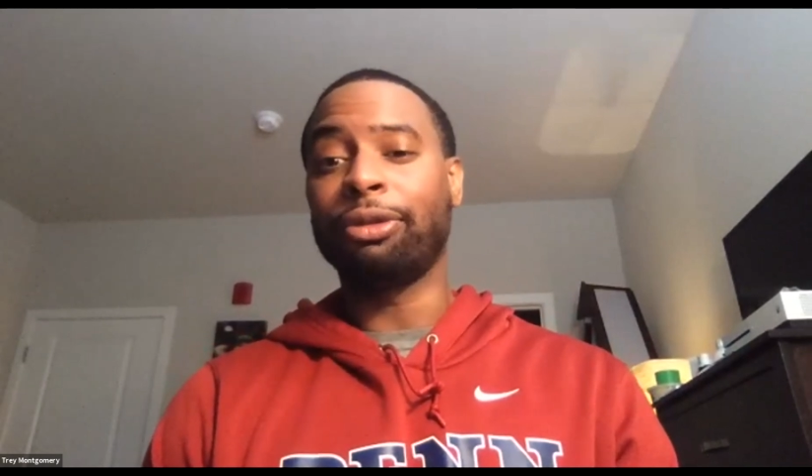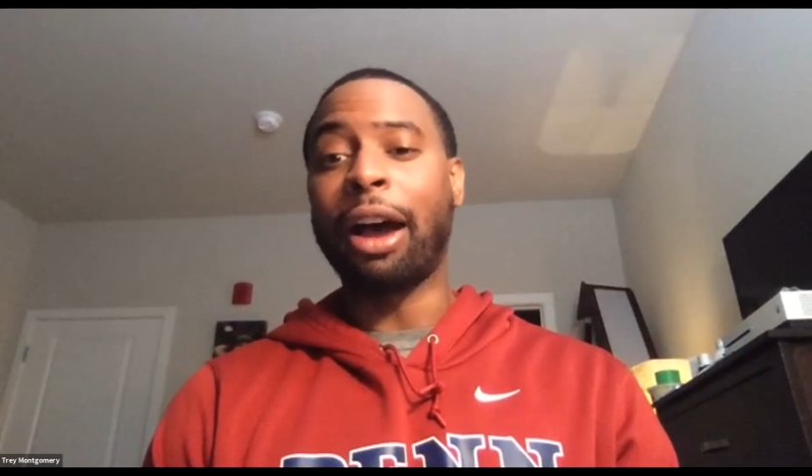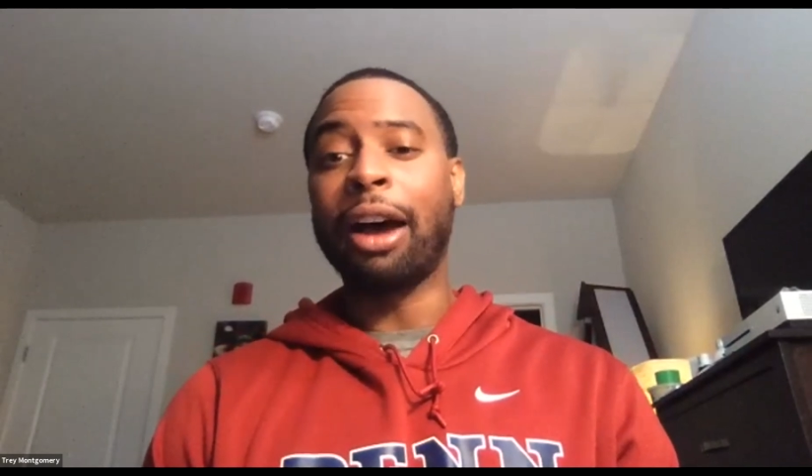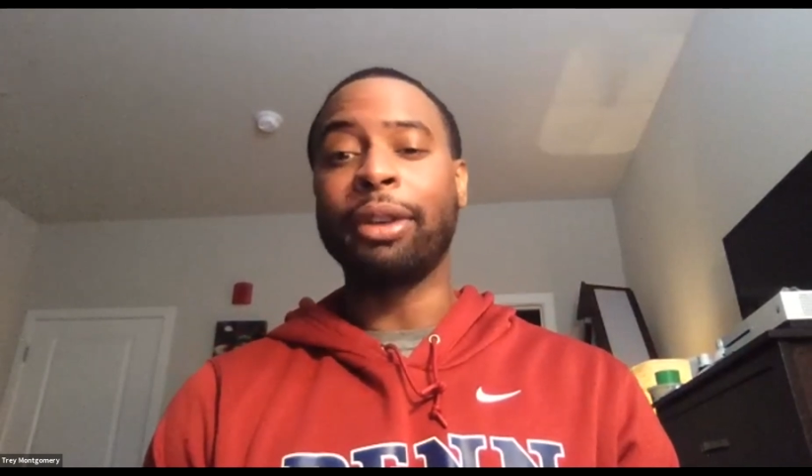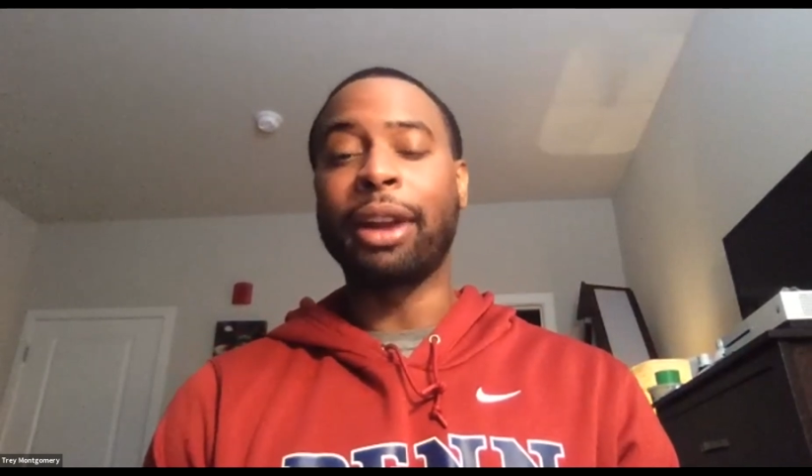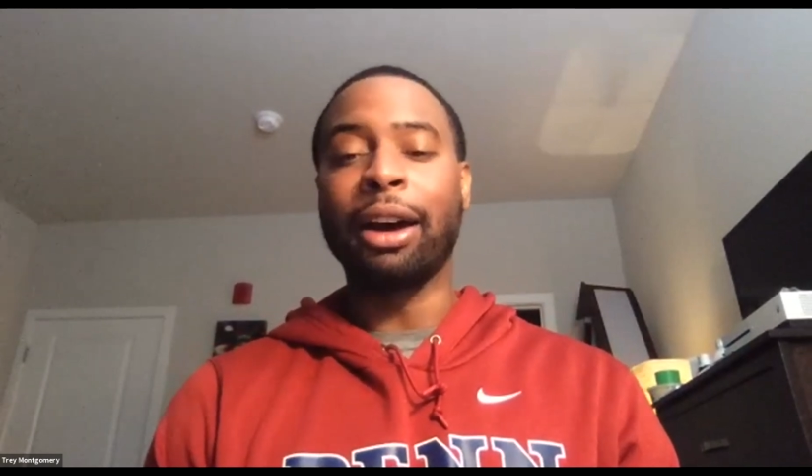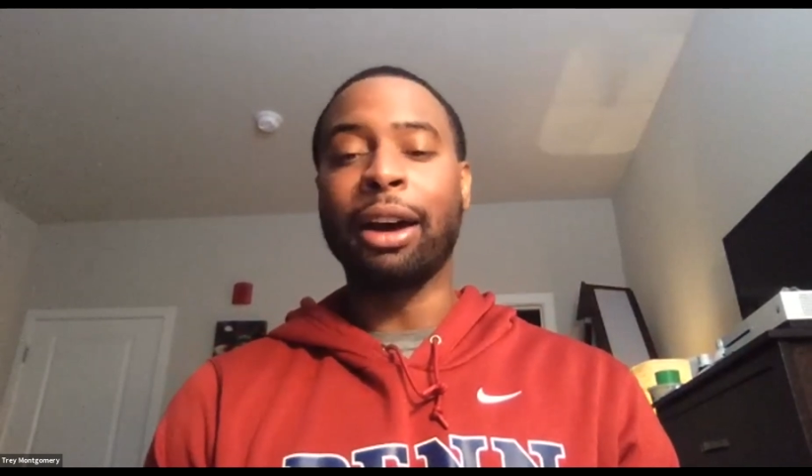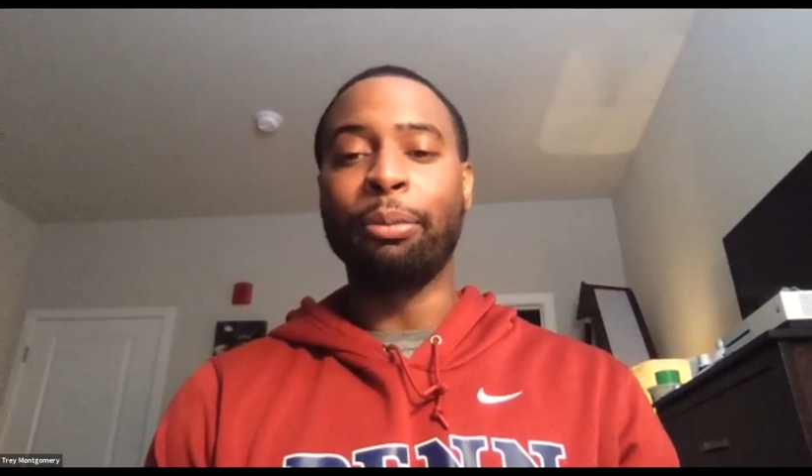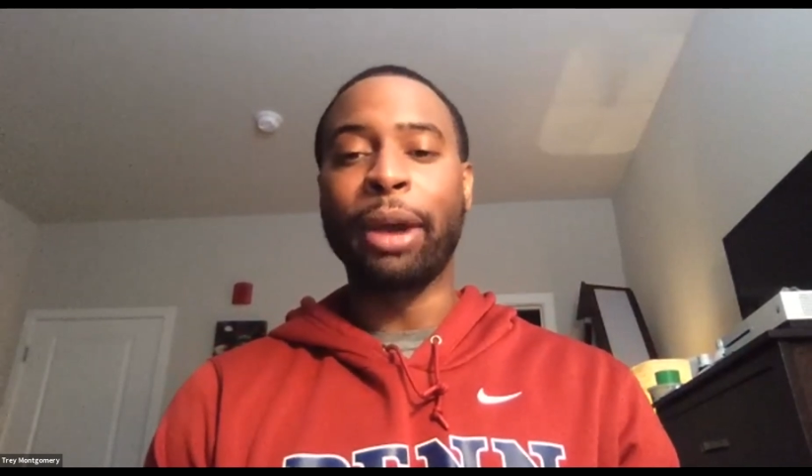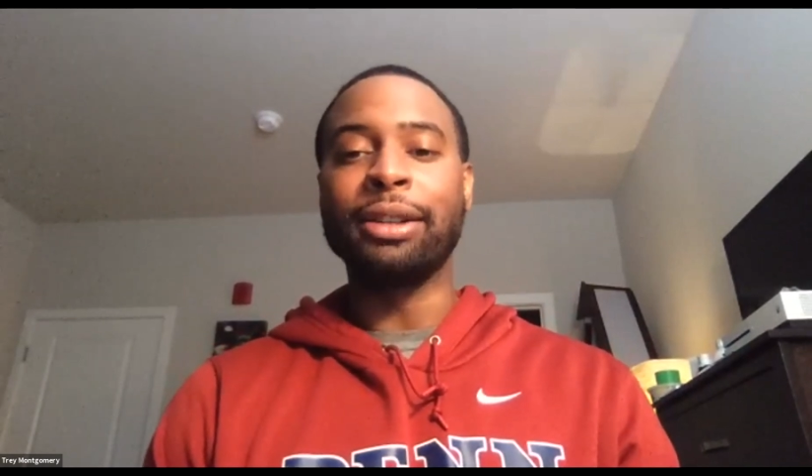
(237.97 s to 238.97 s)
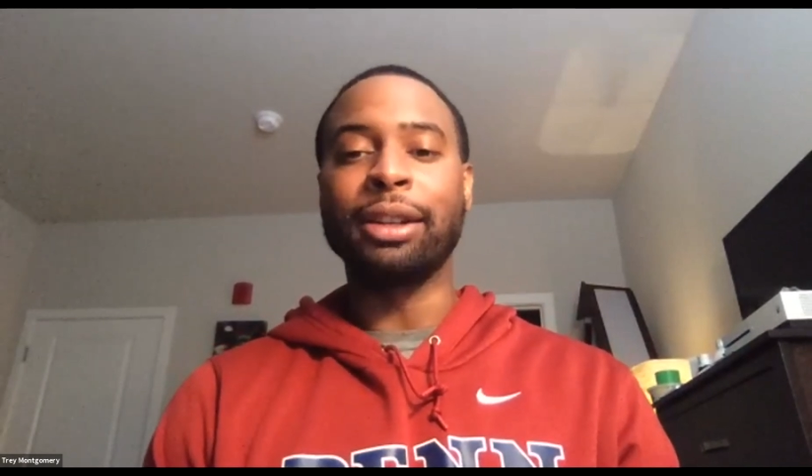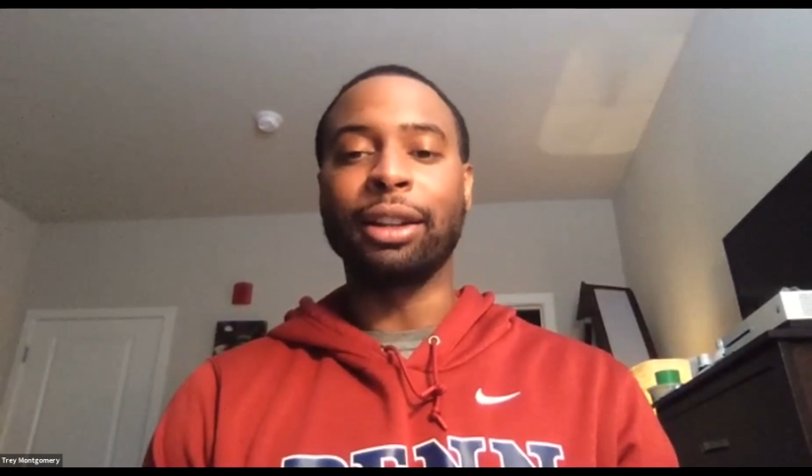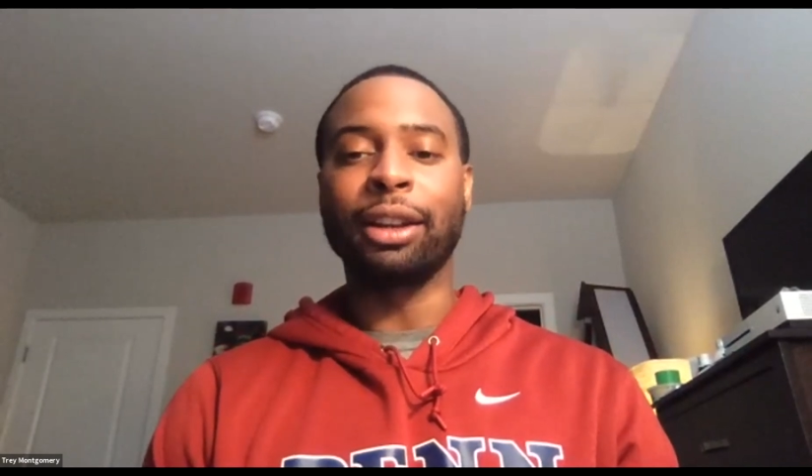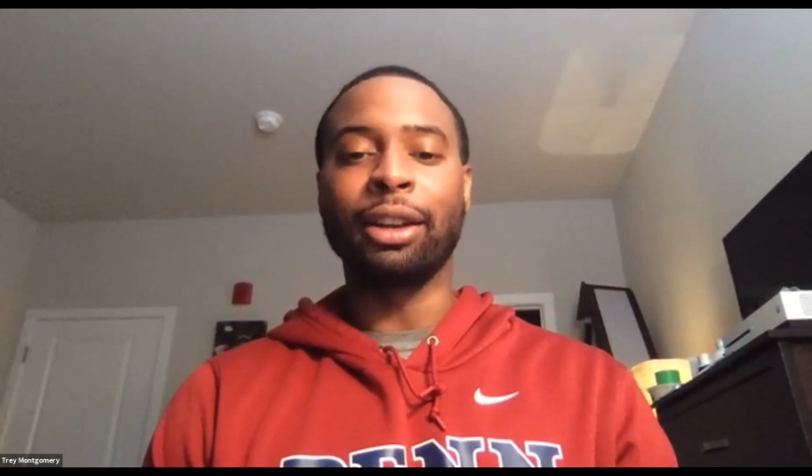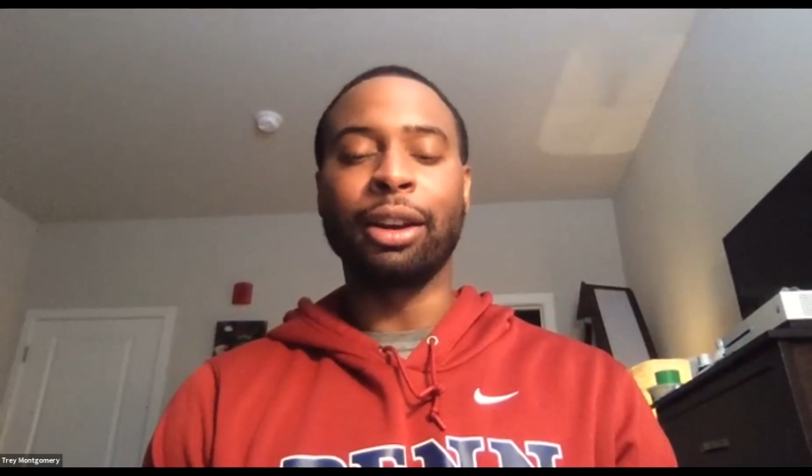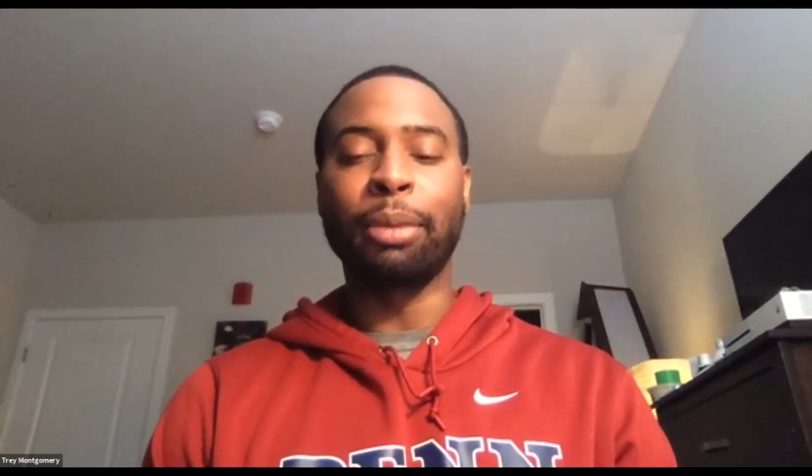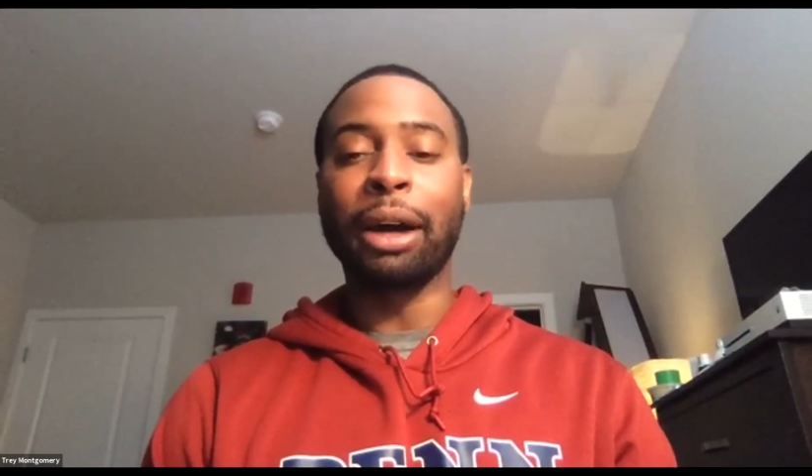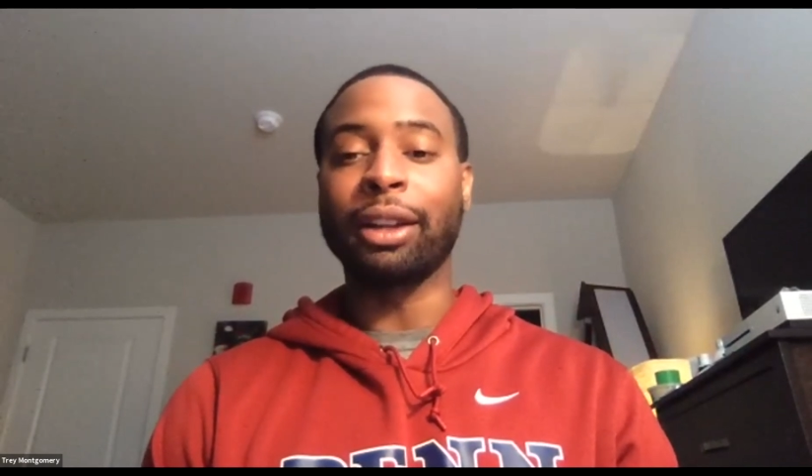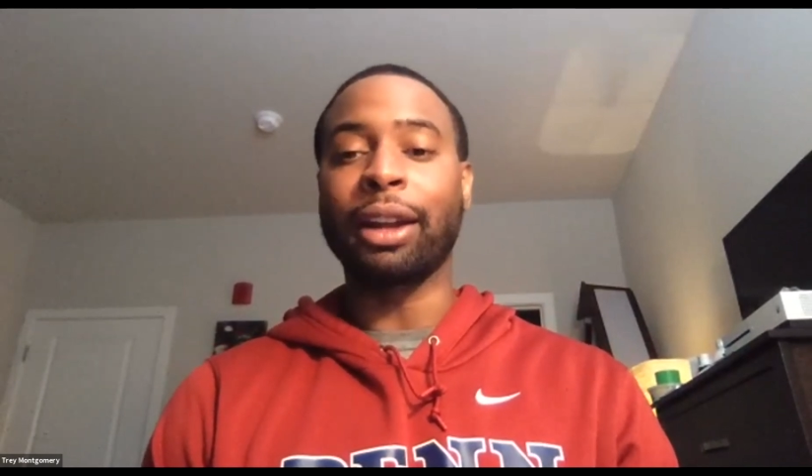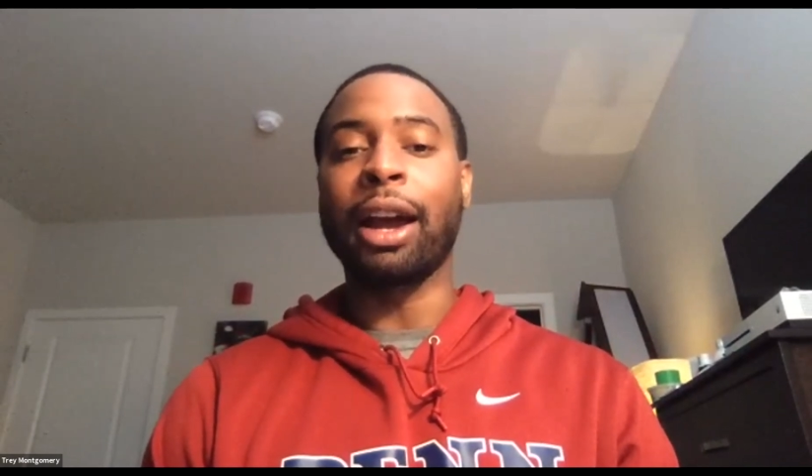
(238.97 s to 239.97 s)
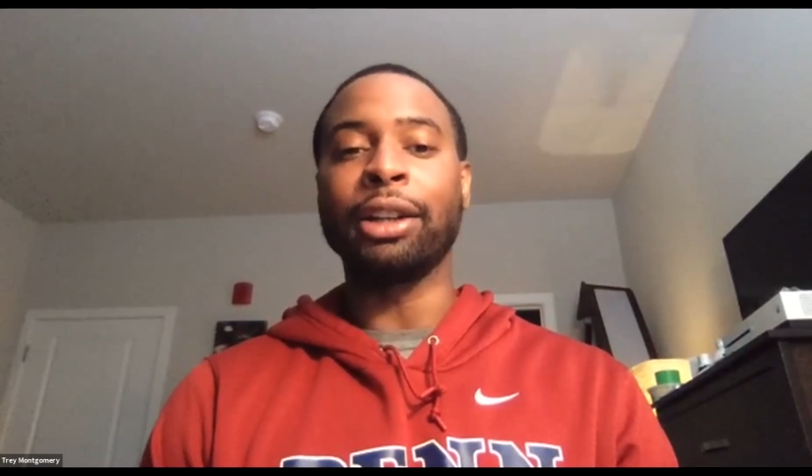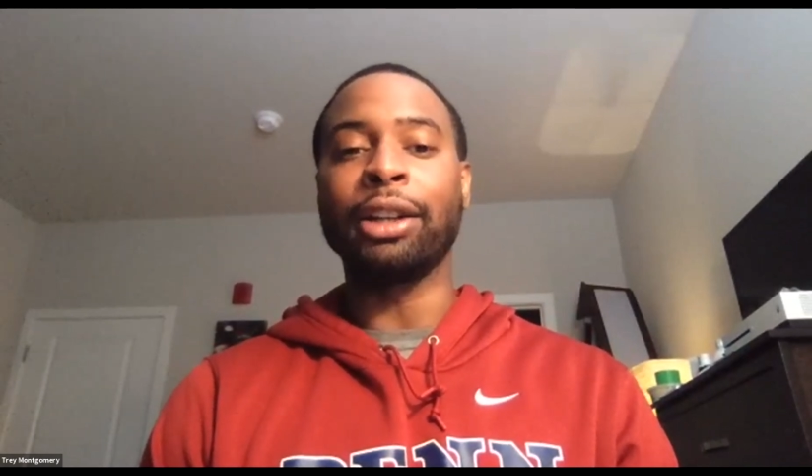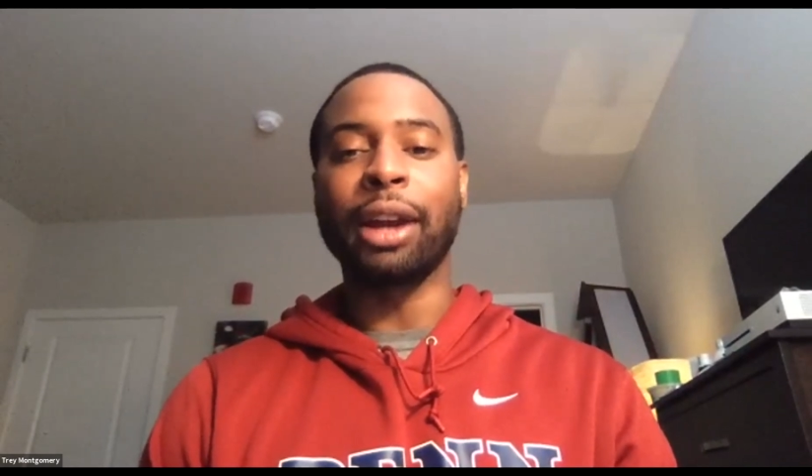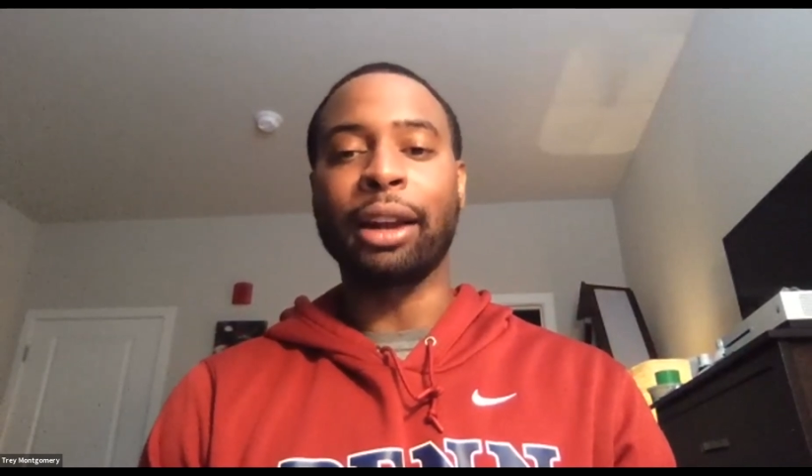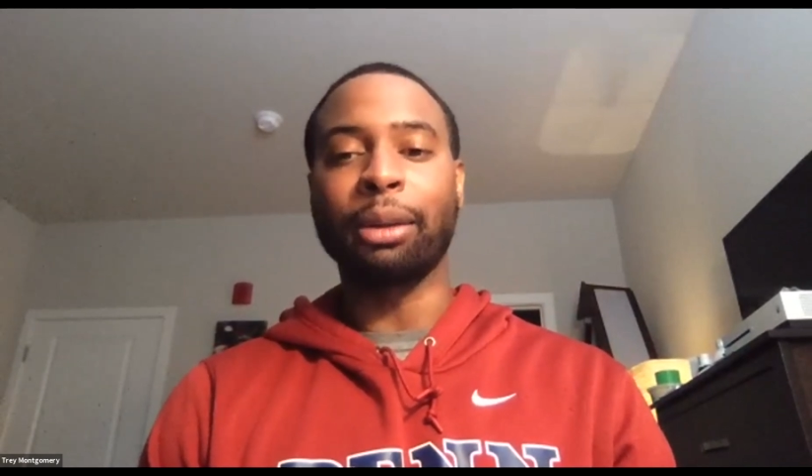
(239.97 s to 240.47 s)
found out basically about the contract to